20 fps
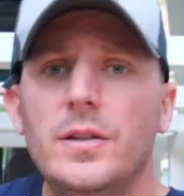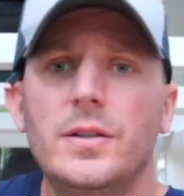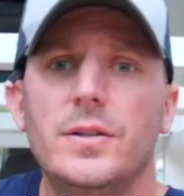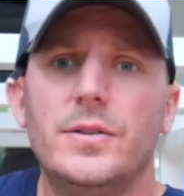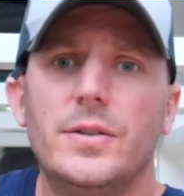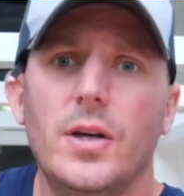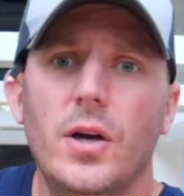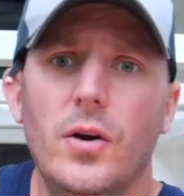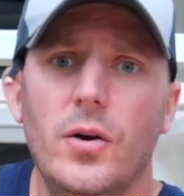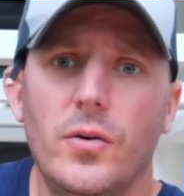
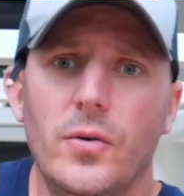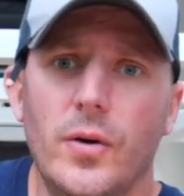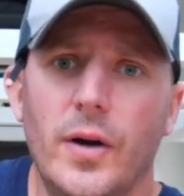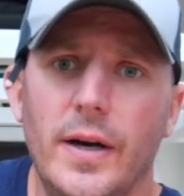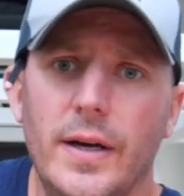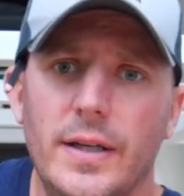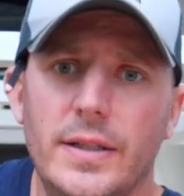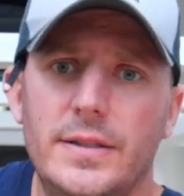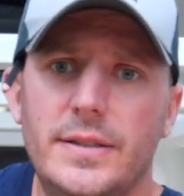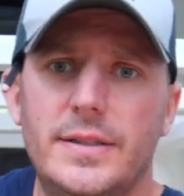So,
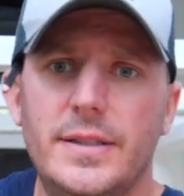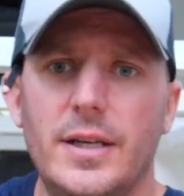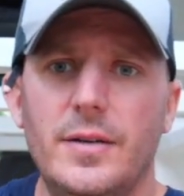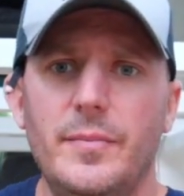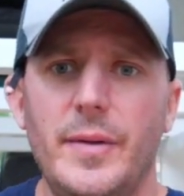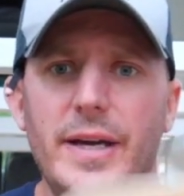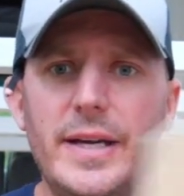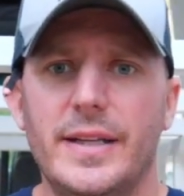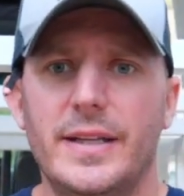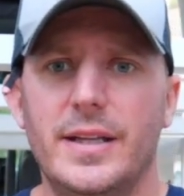done
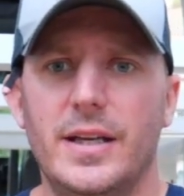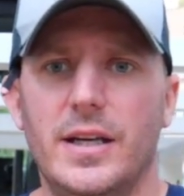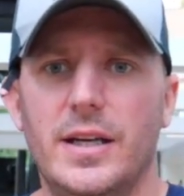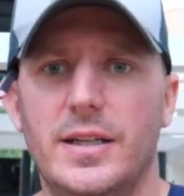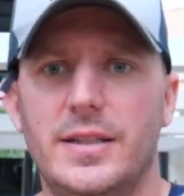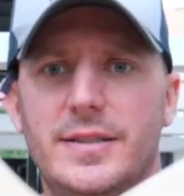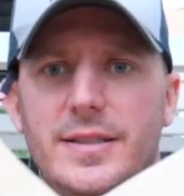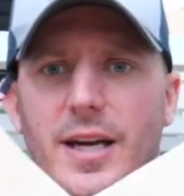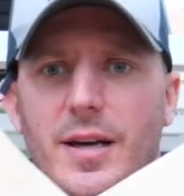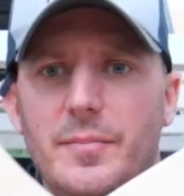making the
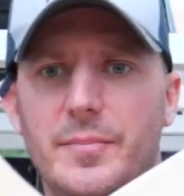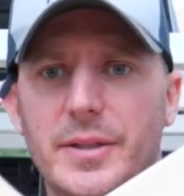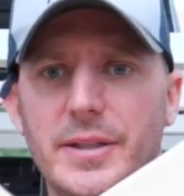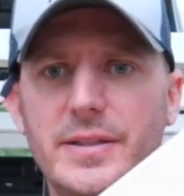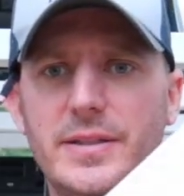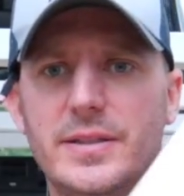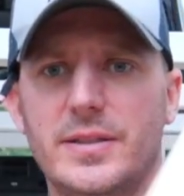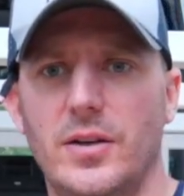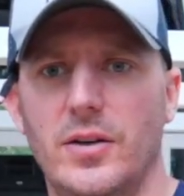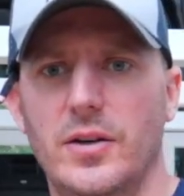
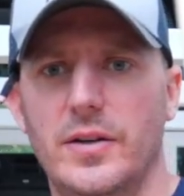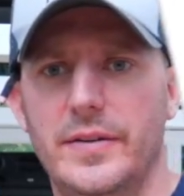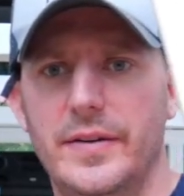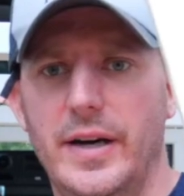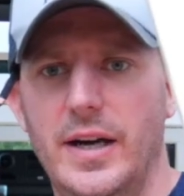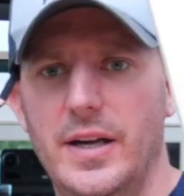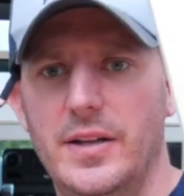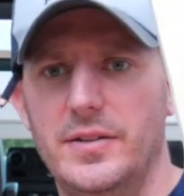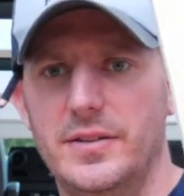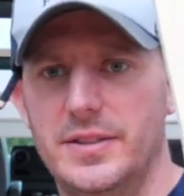templates on
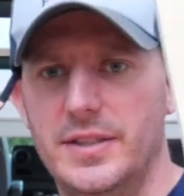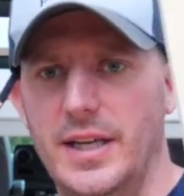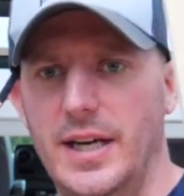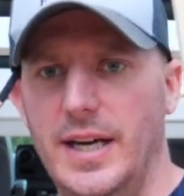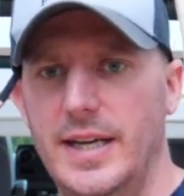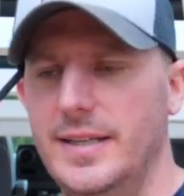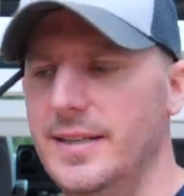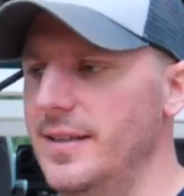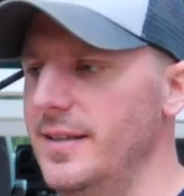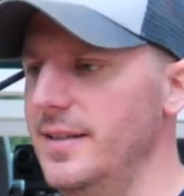either
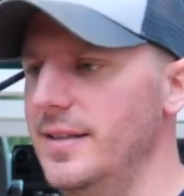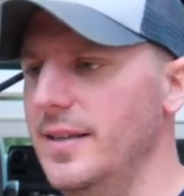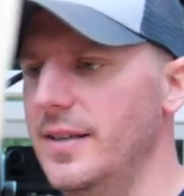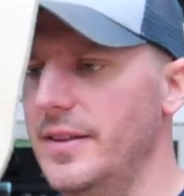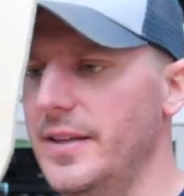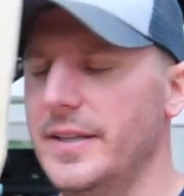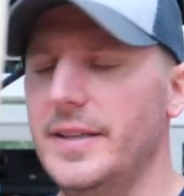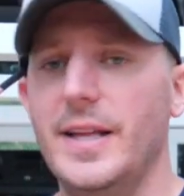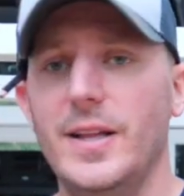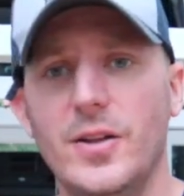side. I
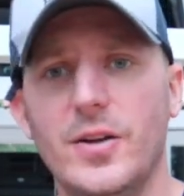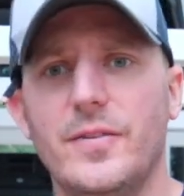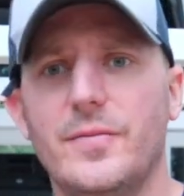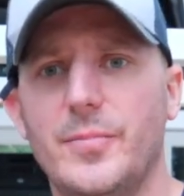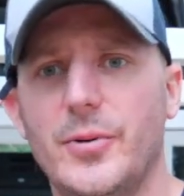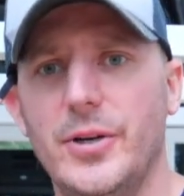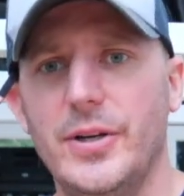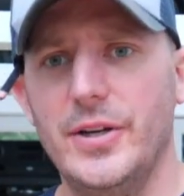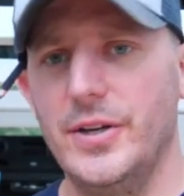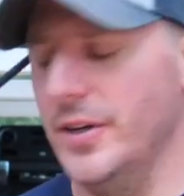think they look
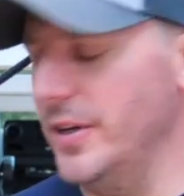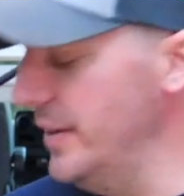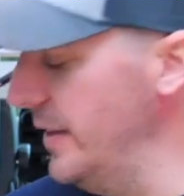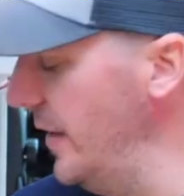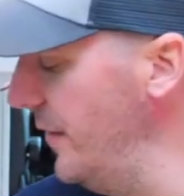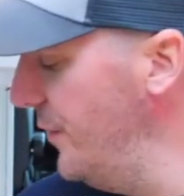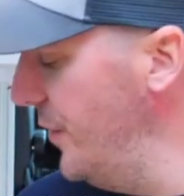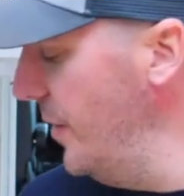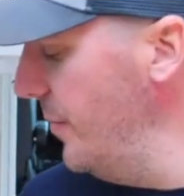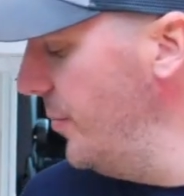pretty good and
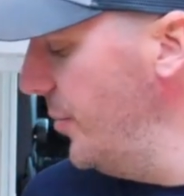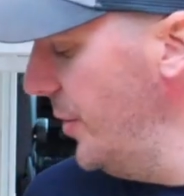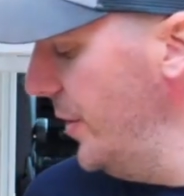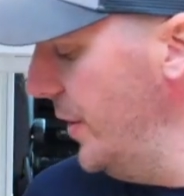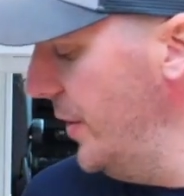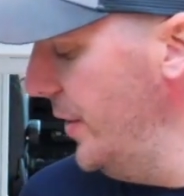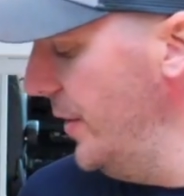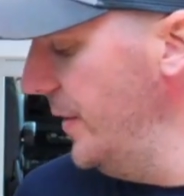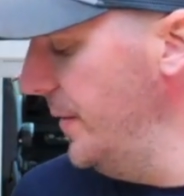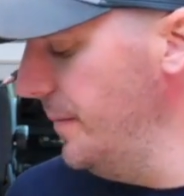they fit pretty
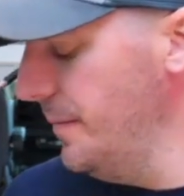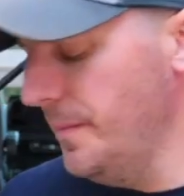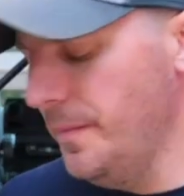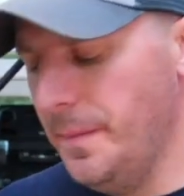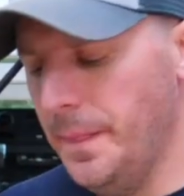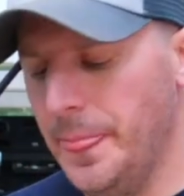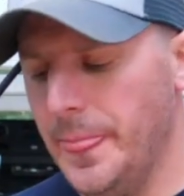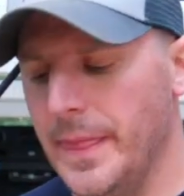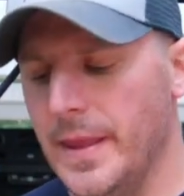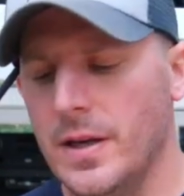good.
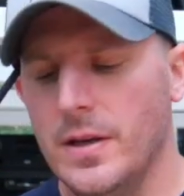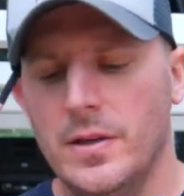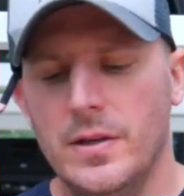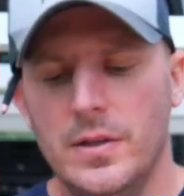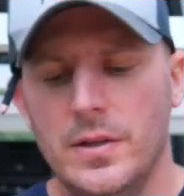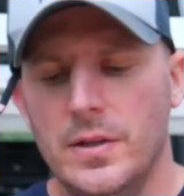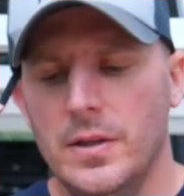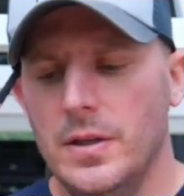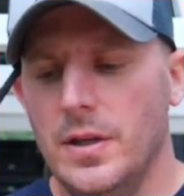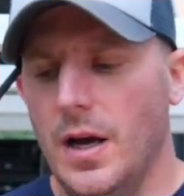
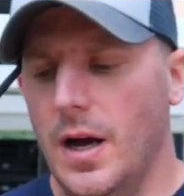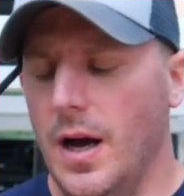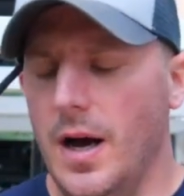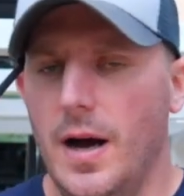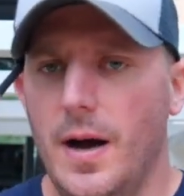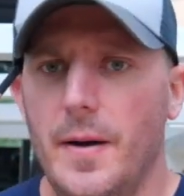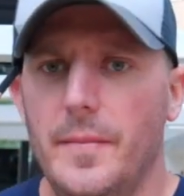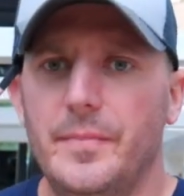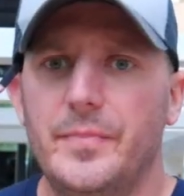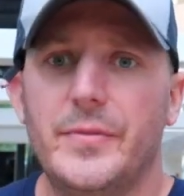
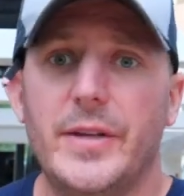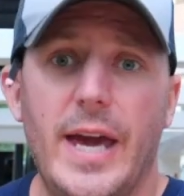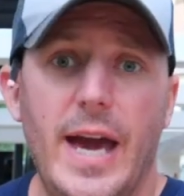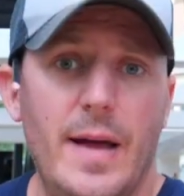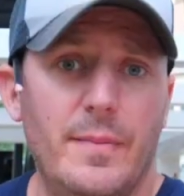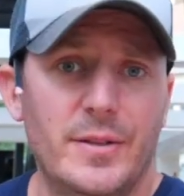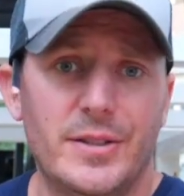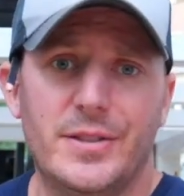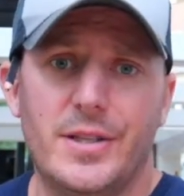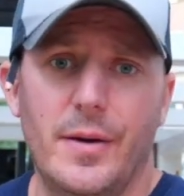
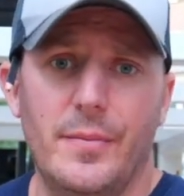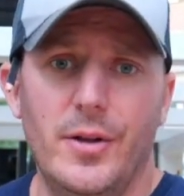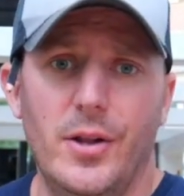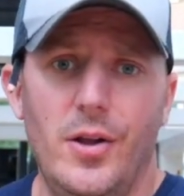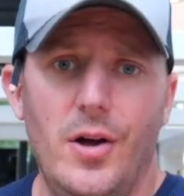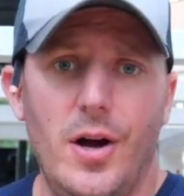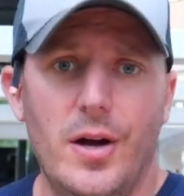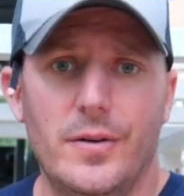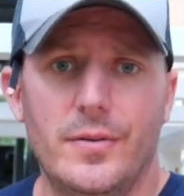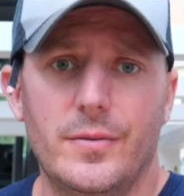Cabinet's coming
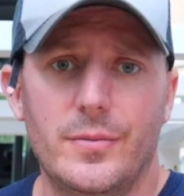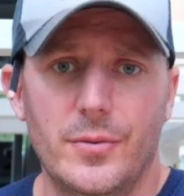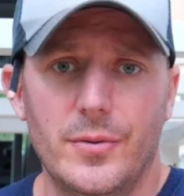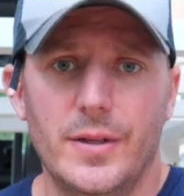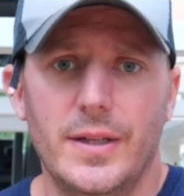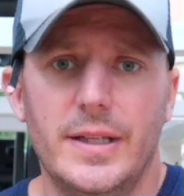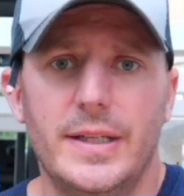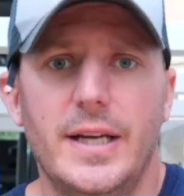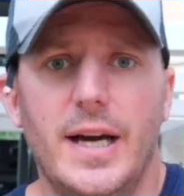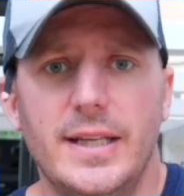along
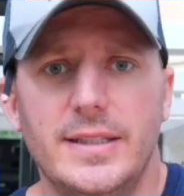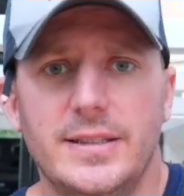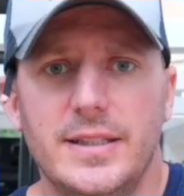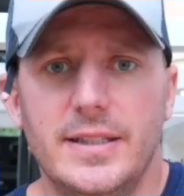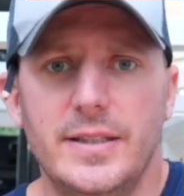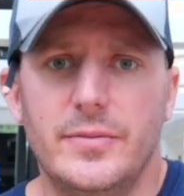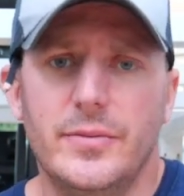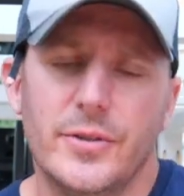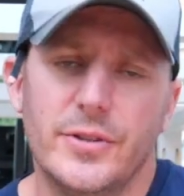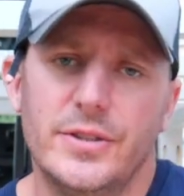really
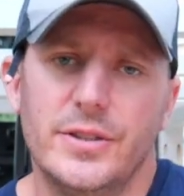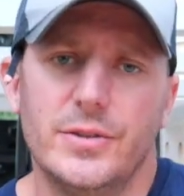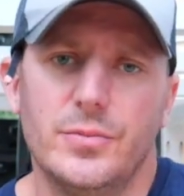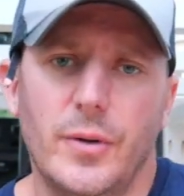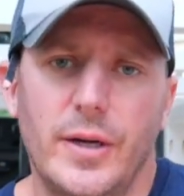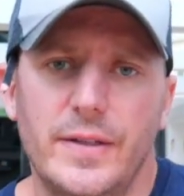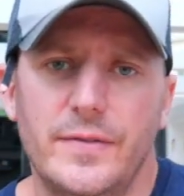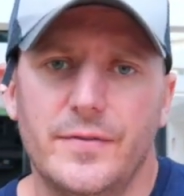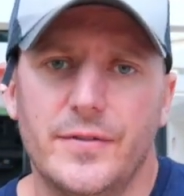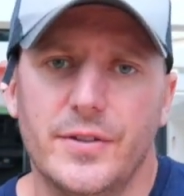nicely. We're just
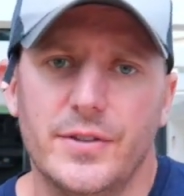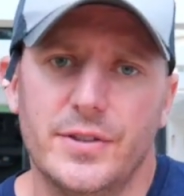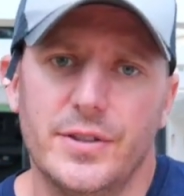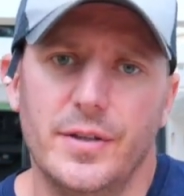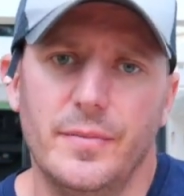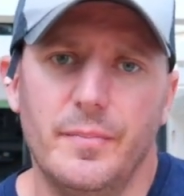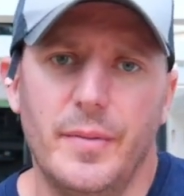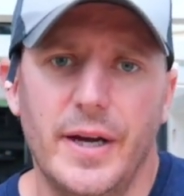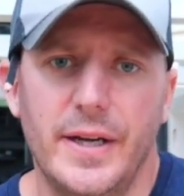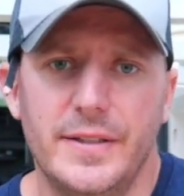waiting for
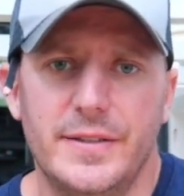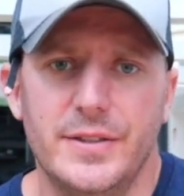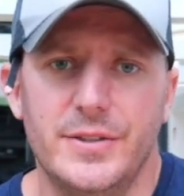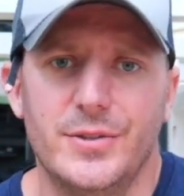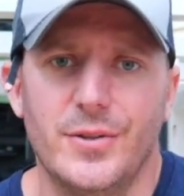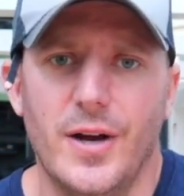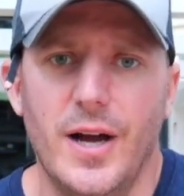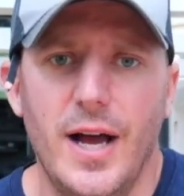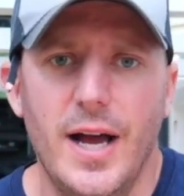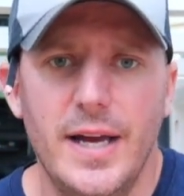some paint to
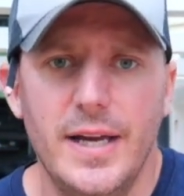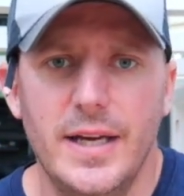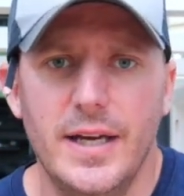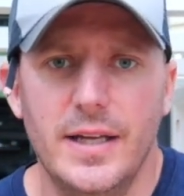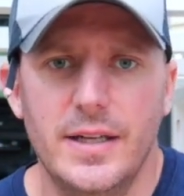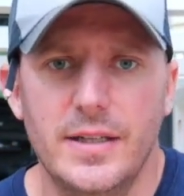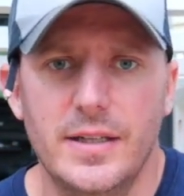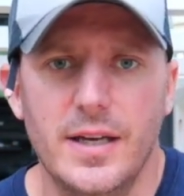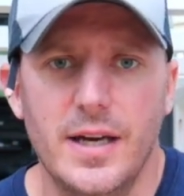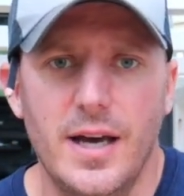dry,
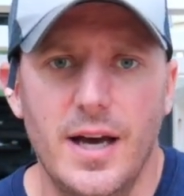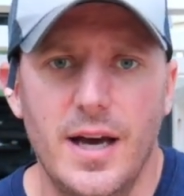and